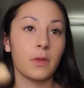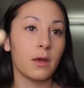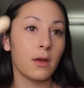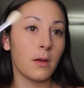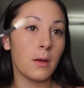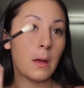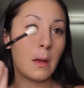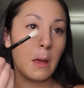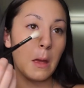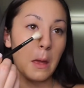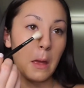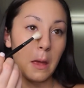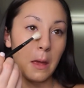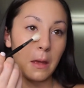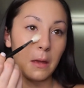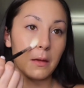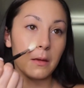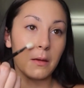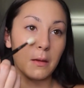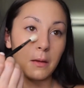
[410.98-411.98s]

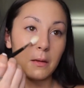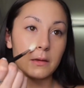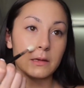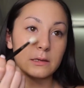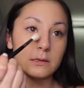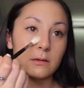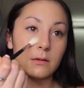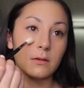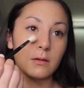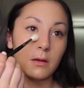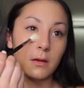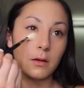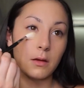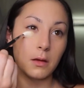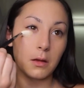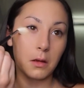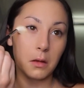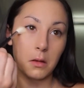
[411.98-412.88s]
(no one is talking)